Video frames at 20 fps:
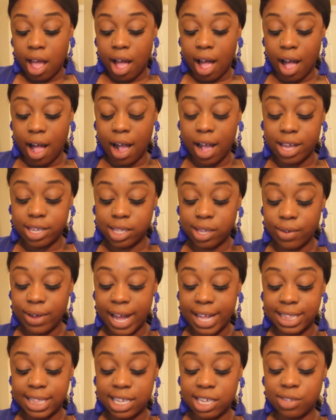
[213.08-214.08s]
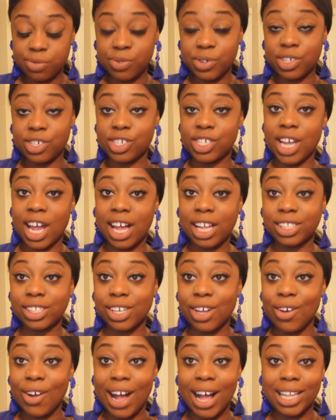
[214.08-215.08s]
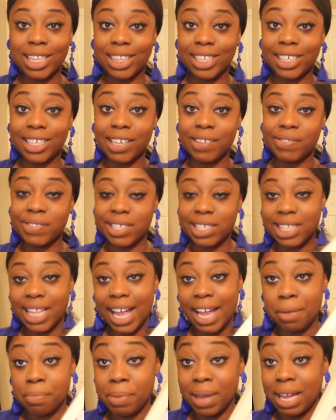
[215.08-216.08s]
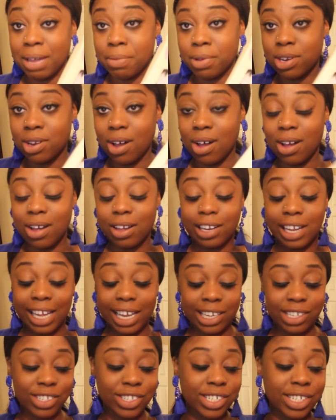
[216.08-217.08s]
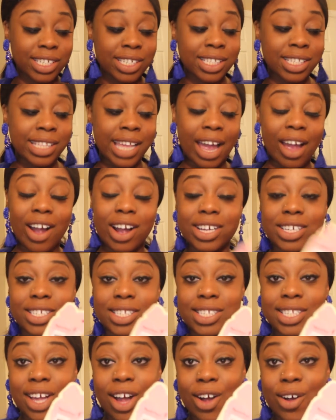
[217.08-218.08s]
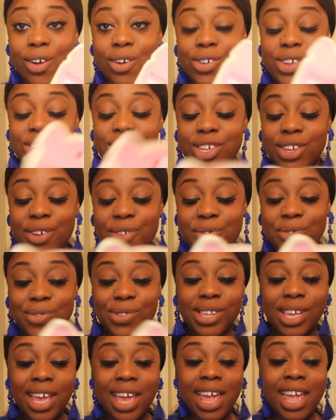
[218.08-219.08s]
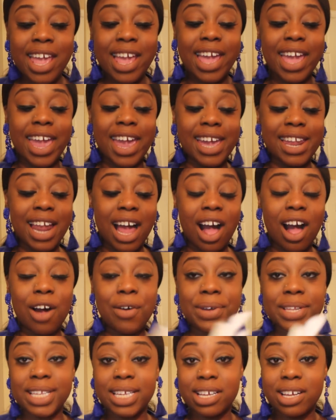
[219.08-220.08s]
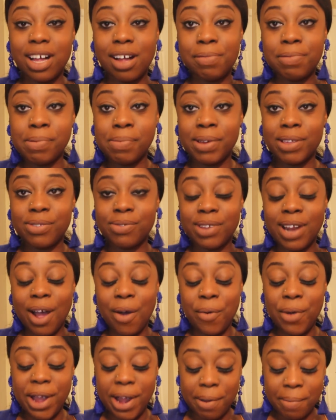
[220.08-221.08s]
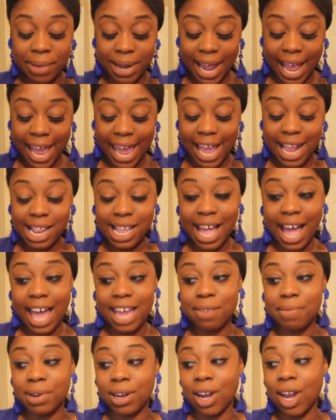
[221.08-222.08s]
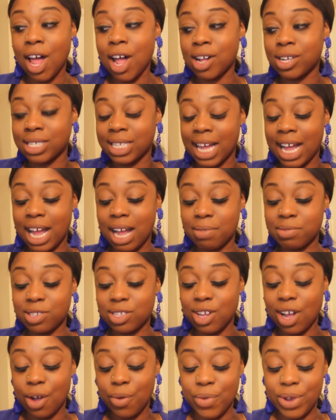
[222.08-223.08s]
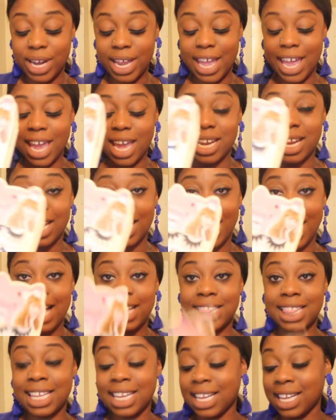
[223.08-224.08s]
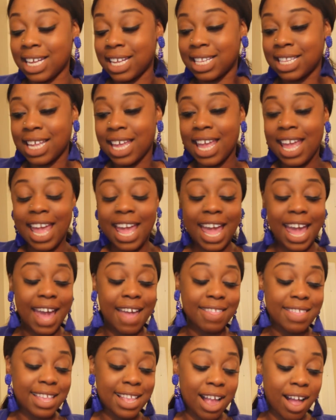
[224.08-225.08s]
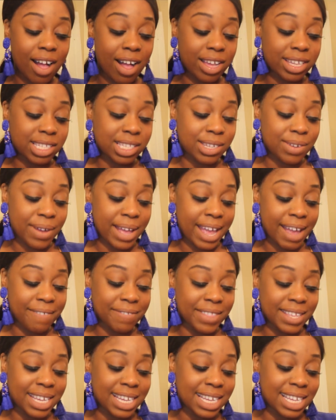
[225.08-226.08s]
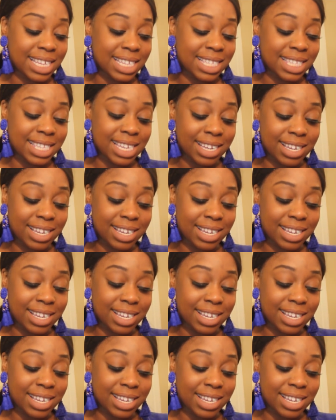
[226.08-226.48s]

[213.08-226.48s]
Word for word: I also got these ones. Y'all know I love these like baby doll lashes. They are so cute. And I always get compliments when I wear them, but I hadn't got them in a long time. So I went ahead and got these. And then I also have these.